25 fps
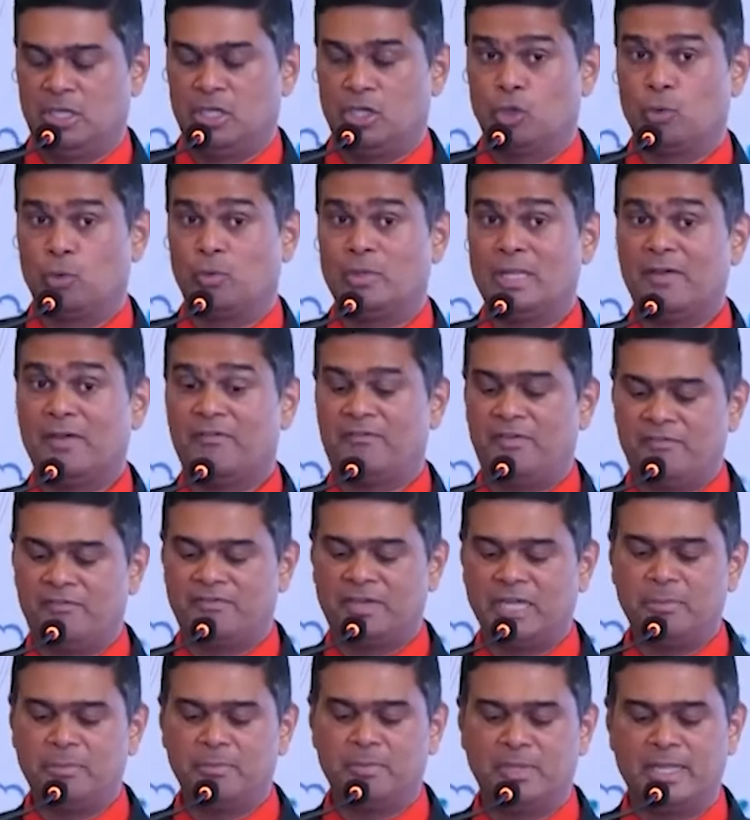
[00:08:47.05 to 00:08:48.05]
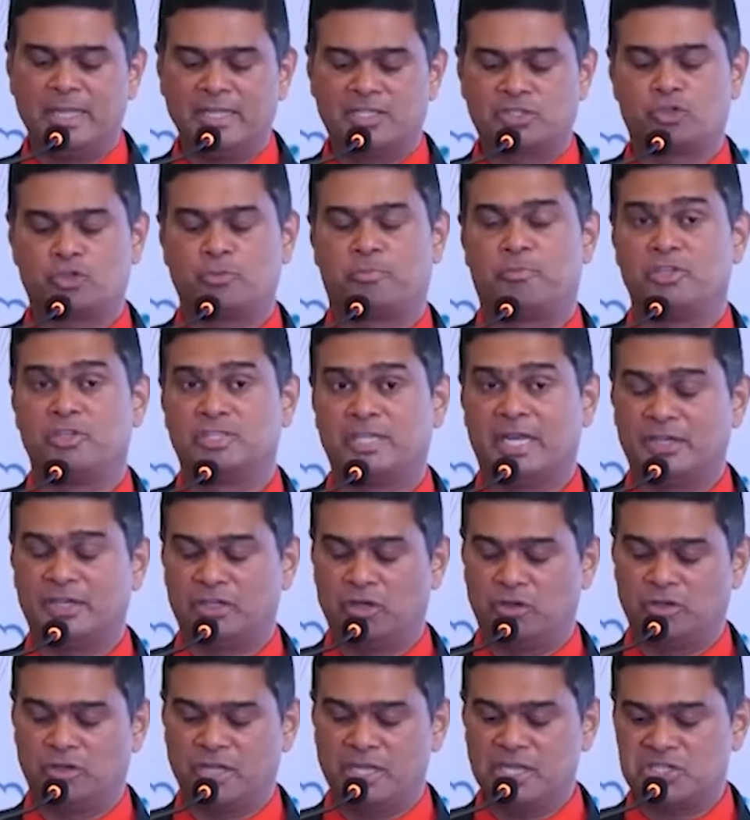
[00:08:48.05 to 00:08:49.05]
You will have 15 minutes to present
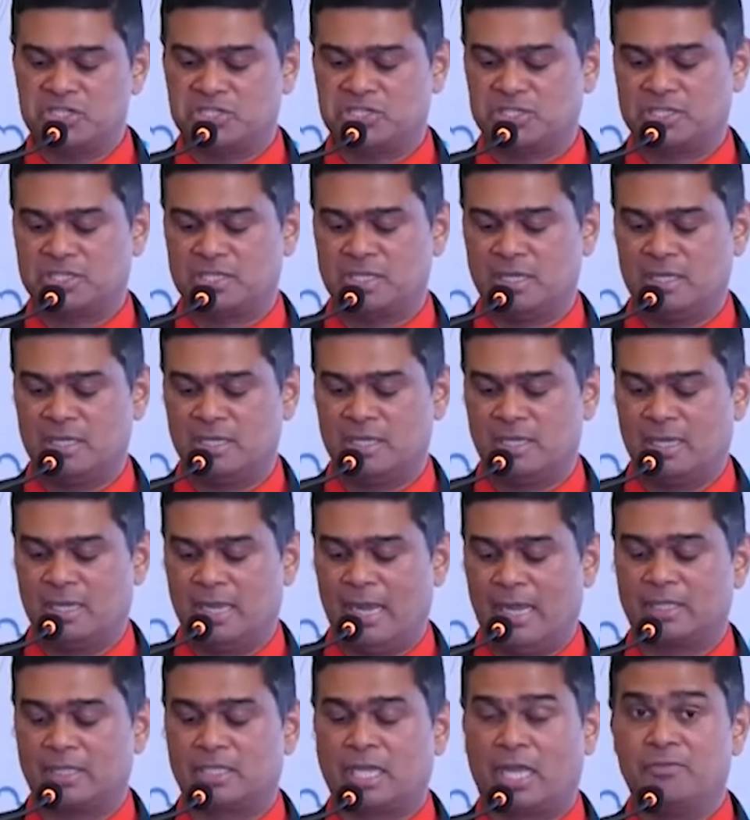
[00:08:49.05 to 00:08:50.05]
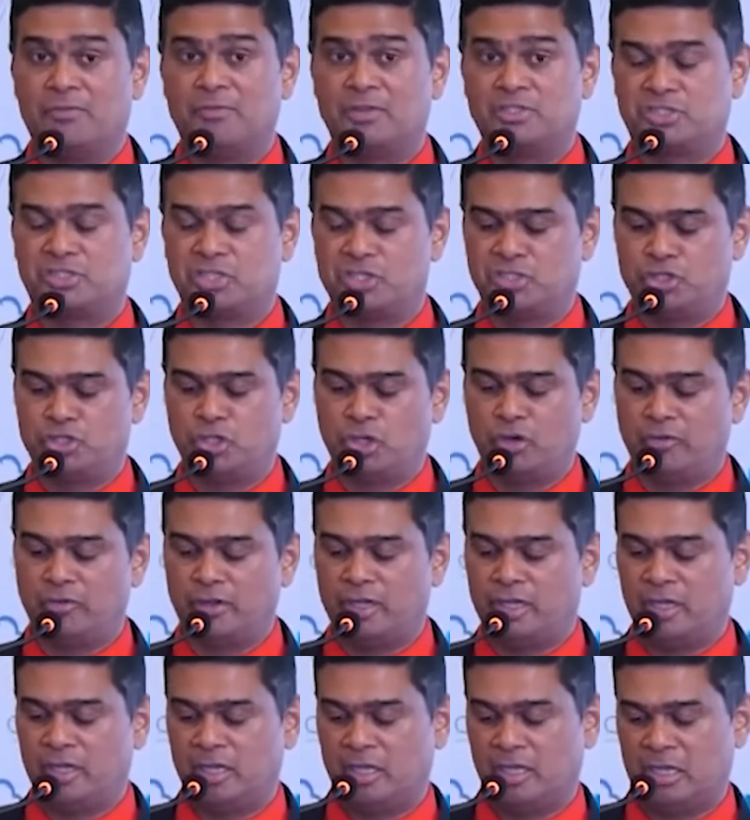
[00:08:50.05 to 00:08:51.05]
your dish and convince the
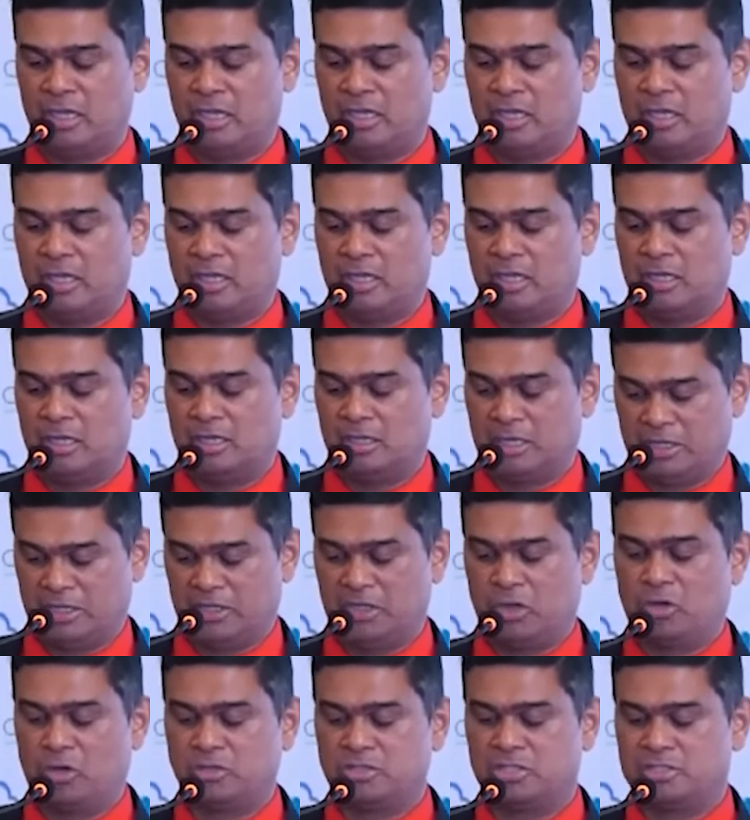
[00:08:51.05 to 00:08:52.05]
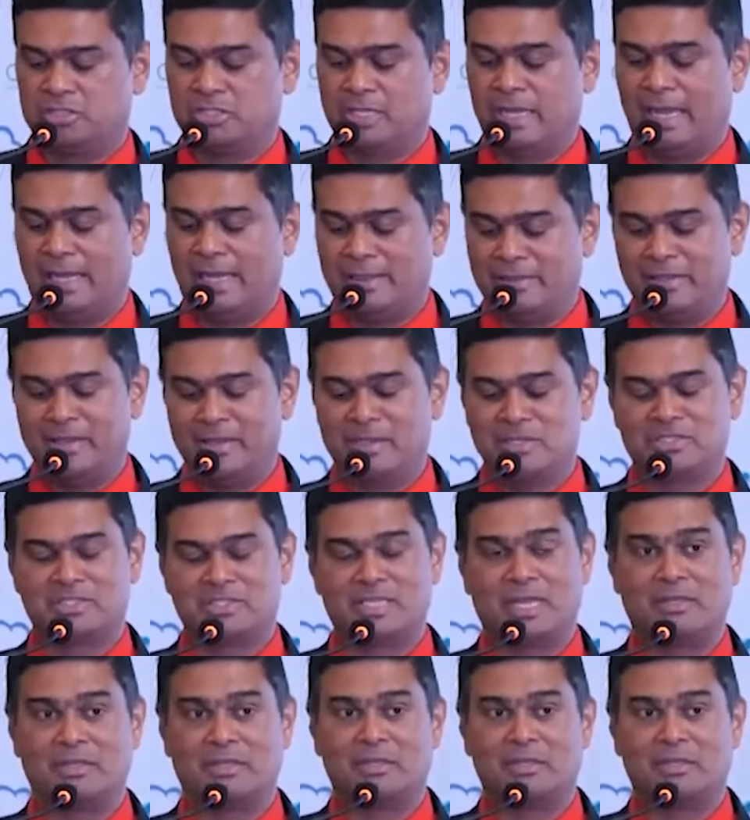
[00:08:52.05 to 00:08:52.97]
jury that yours is the healthiest.